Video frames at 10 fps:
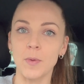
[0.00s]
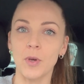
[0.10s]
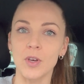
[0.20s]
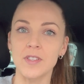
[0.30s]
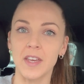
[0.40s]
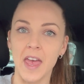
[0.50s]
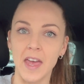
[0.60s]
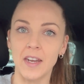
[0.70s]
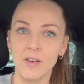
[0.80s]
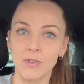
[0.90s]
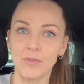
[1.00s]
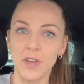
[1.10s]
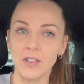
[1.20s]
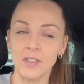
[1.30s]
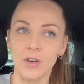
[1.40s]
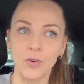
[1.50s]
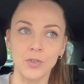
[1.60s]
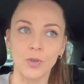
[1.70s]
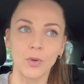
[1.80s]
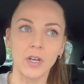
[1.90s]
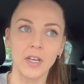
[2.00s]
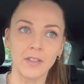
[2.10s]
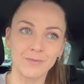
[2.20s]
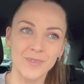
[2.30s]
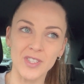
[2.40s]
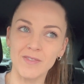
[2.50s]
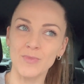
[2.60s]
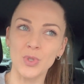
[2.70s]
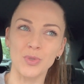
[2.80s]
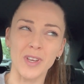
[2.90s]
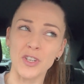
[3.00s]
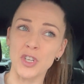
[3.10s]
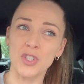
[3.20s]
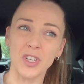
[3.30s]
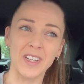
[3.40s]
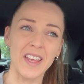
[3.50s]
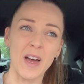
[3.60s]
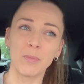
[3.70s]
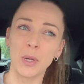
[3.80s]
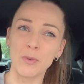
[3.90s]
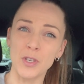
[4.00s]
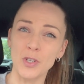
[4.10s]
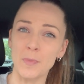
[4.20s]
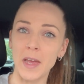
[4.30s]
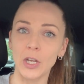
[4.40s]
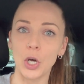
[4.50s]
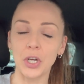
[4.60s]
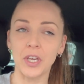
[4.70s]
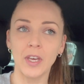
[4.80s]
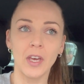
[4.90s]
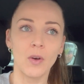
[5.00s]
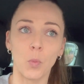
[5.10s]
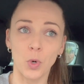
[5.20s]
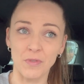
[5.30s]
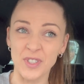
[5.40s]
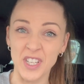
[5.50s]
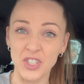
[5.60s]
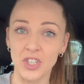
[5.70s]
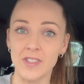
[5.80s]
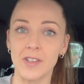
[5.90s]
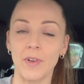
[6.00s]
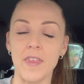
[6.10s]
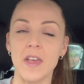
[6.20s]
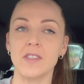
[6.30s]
because it can have an effect on your just your digestion, how bloated you may look, water retention, stuff like that.